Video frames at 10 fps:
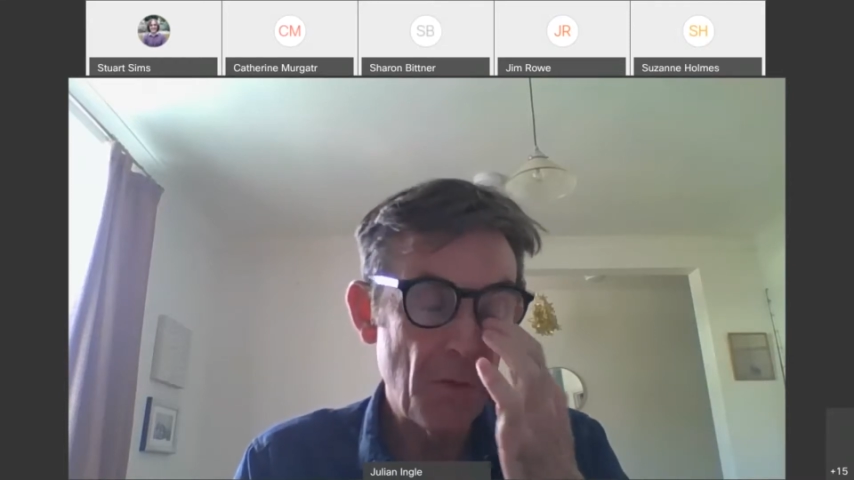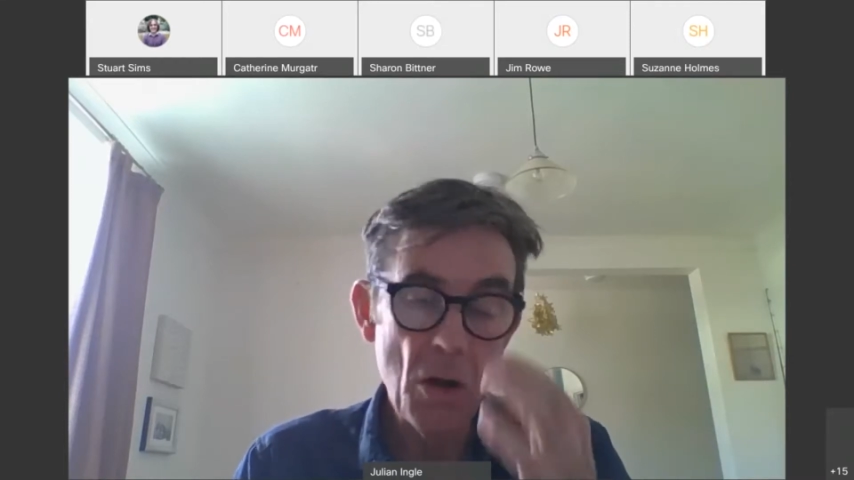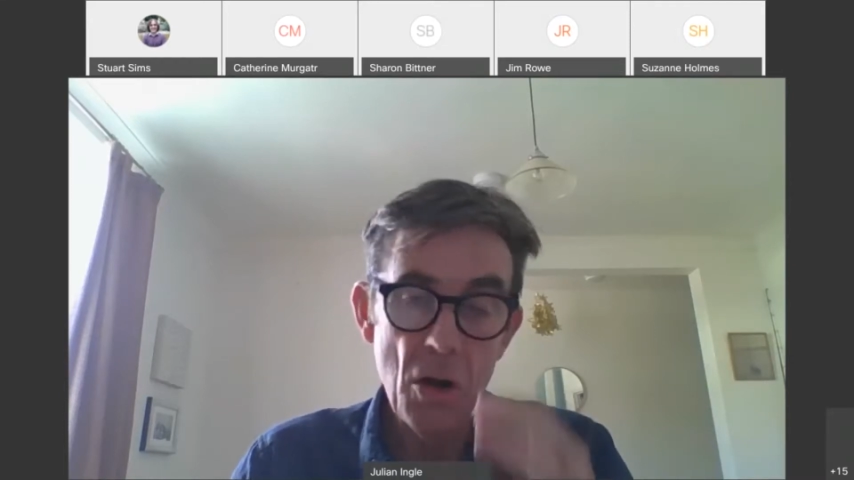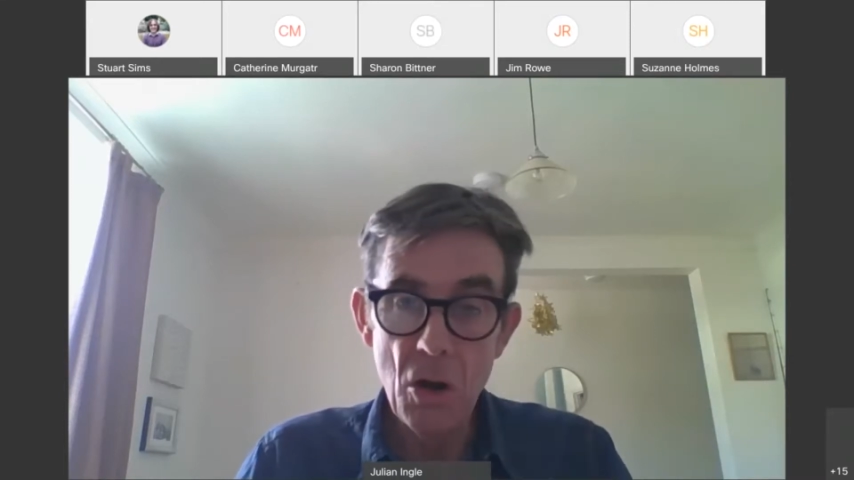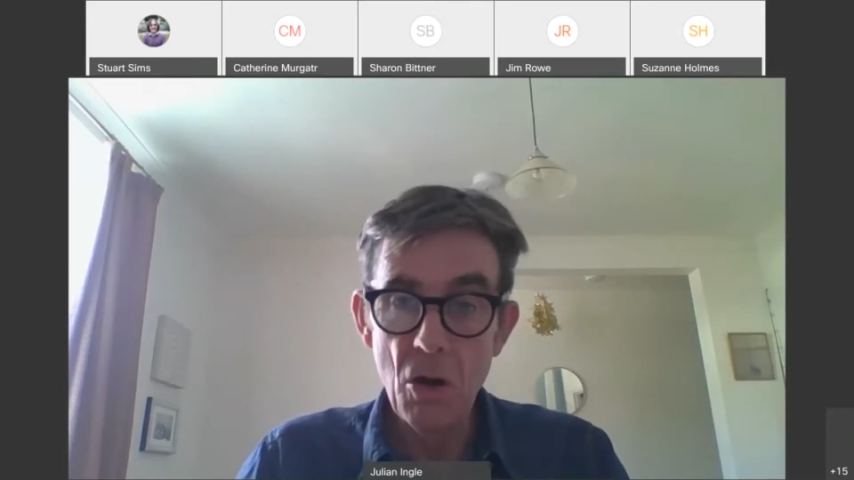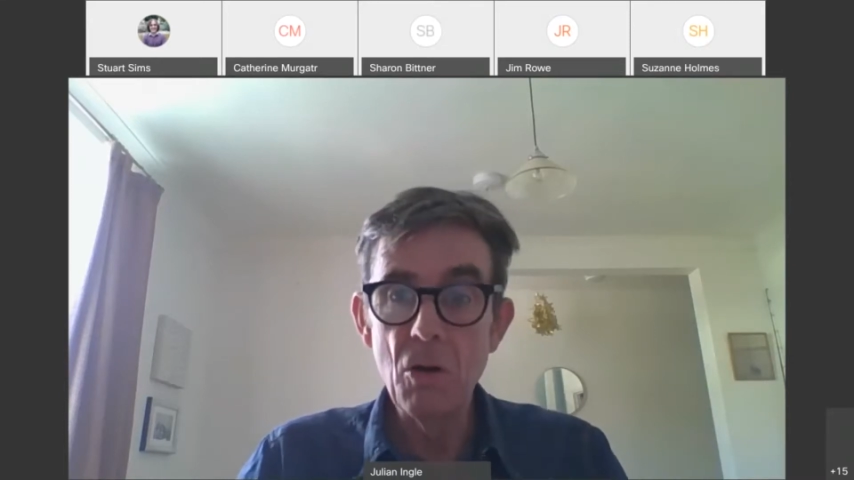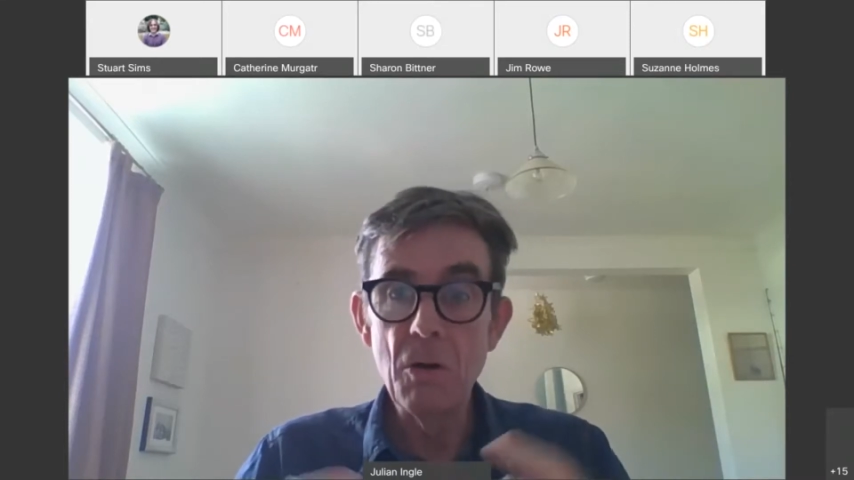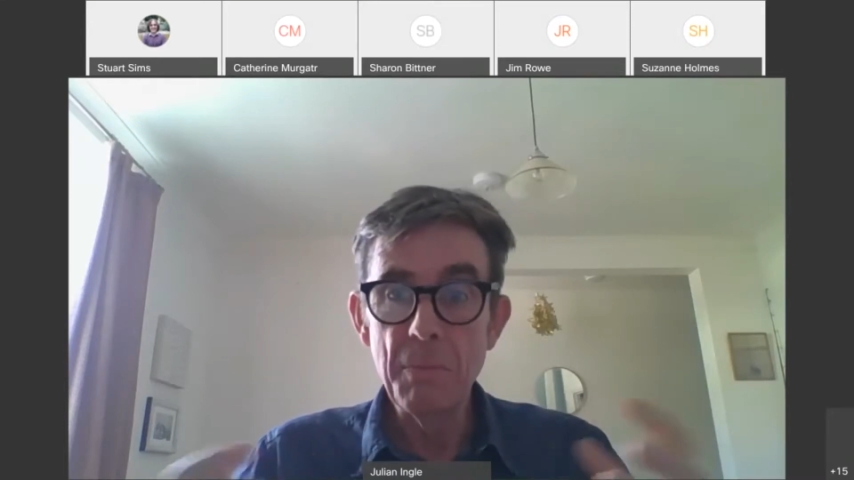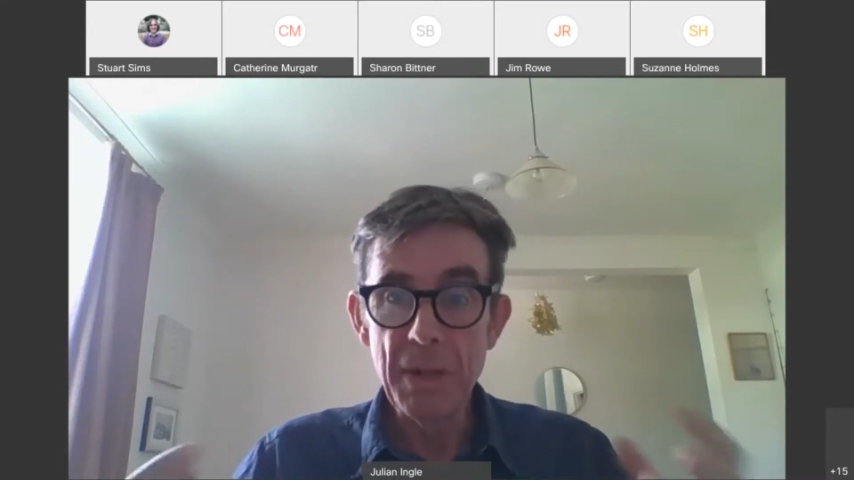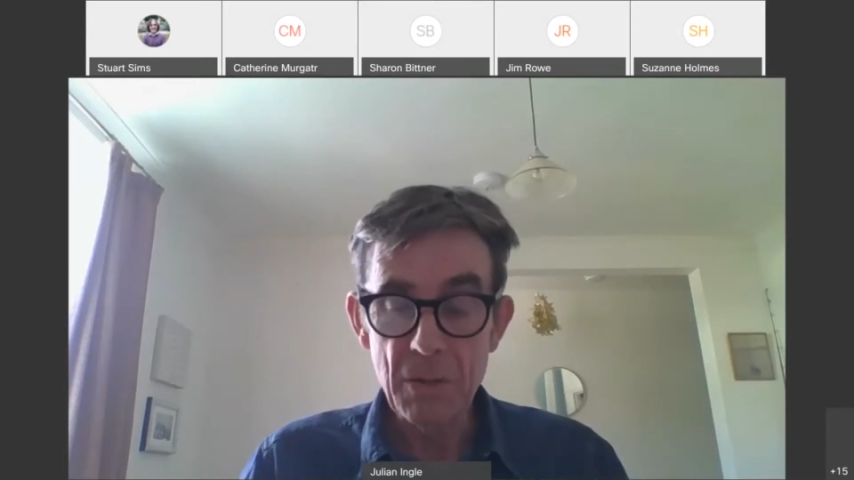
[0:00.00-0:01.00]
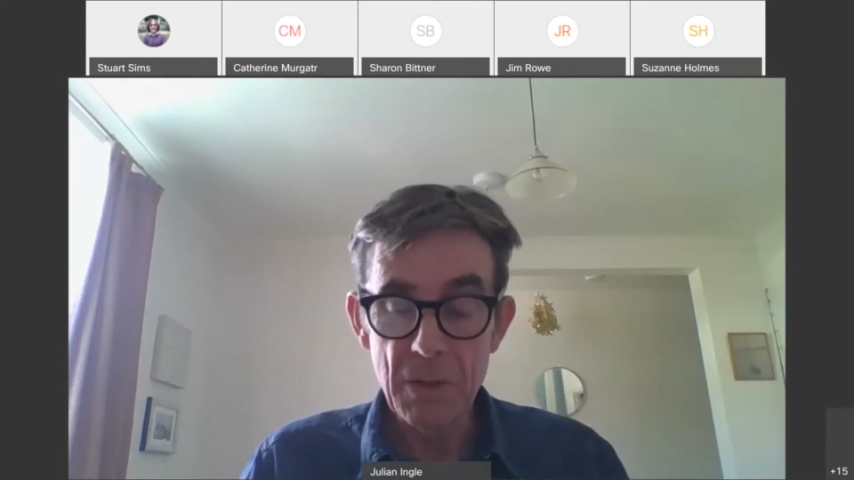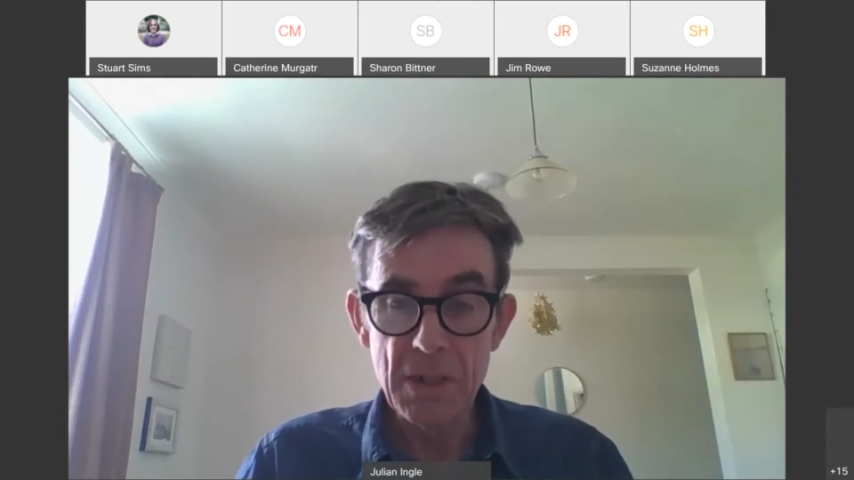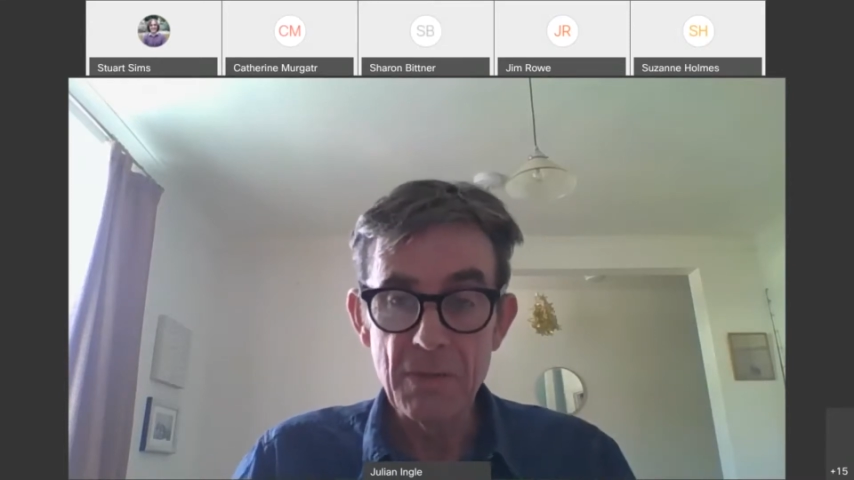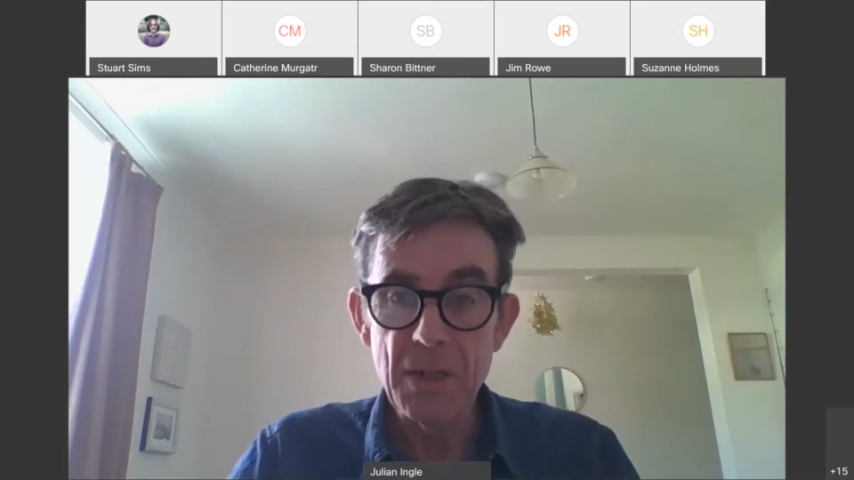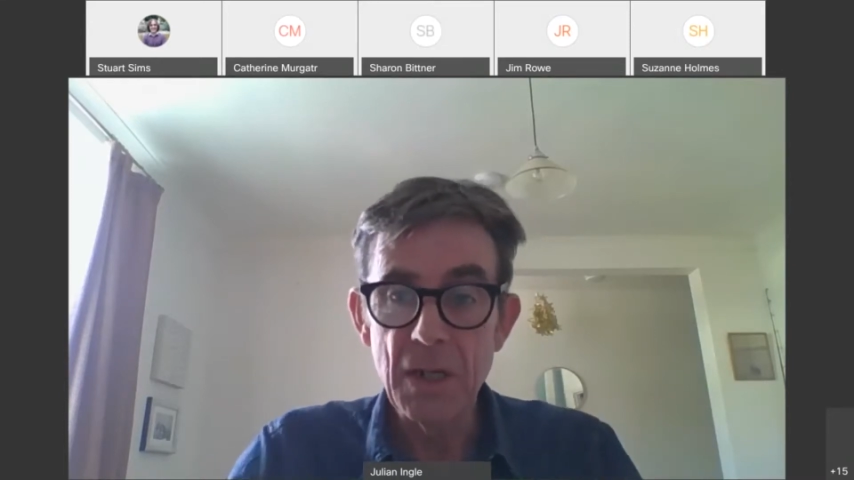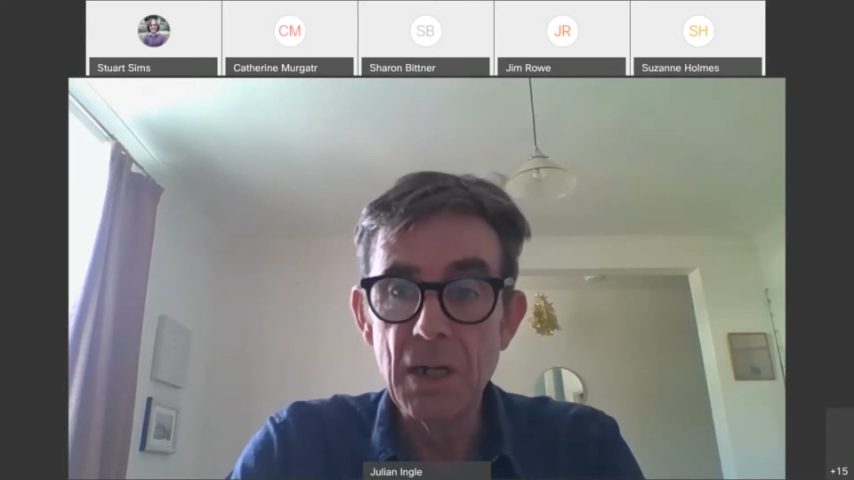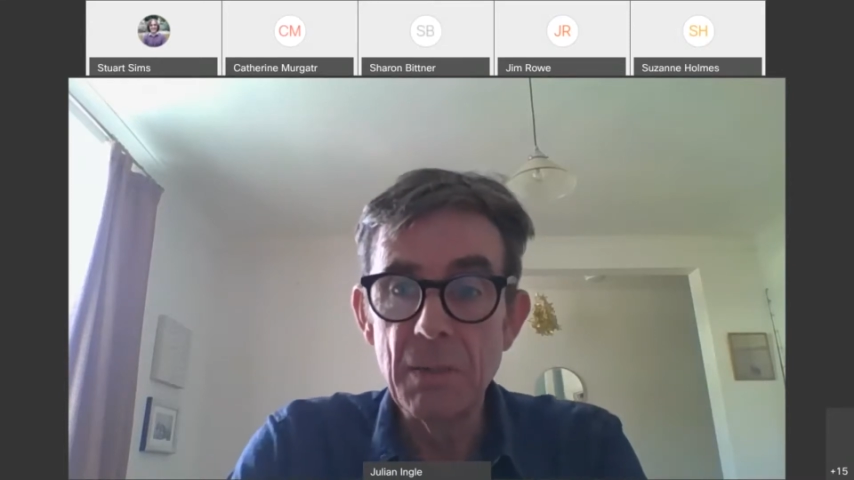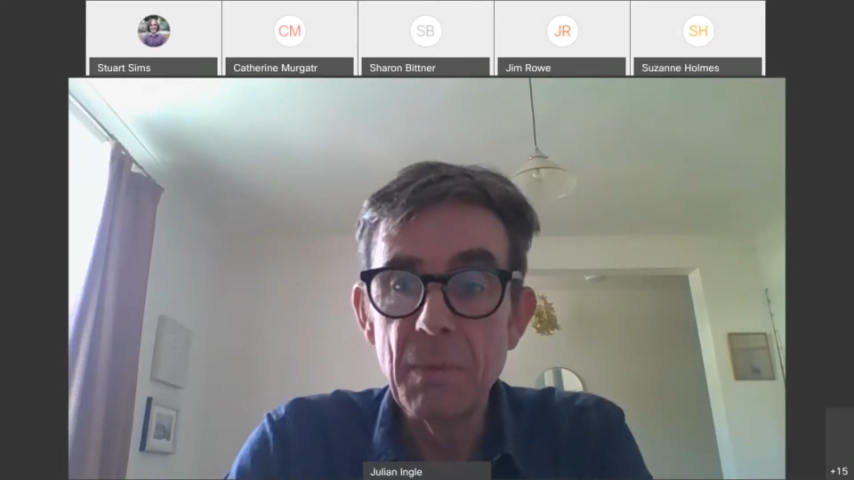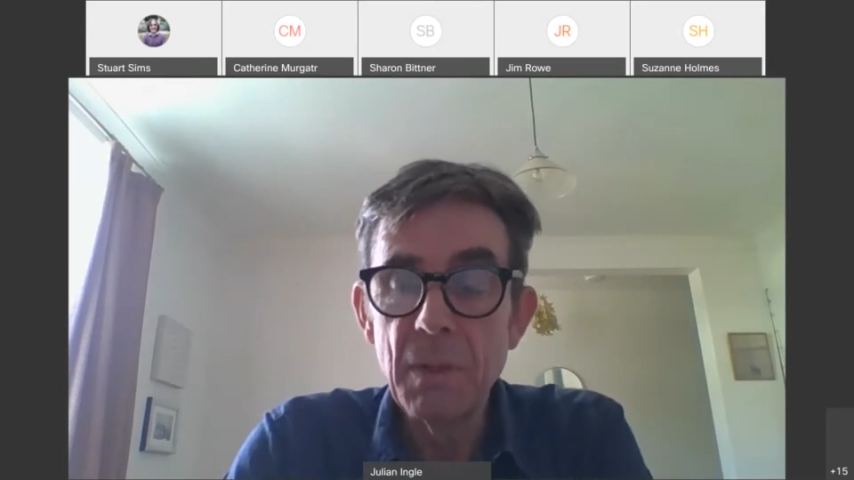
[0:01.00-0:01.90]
long periods of time,